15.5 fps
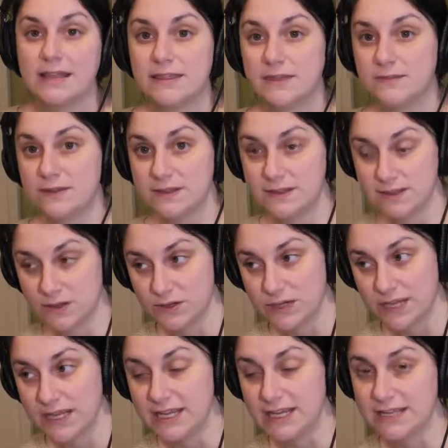that fits your
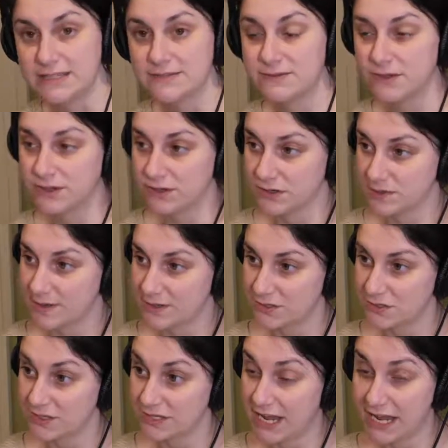needs for your
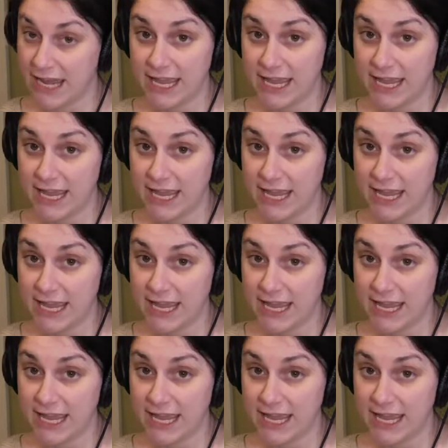special day.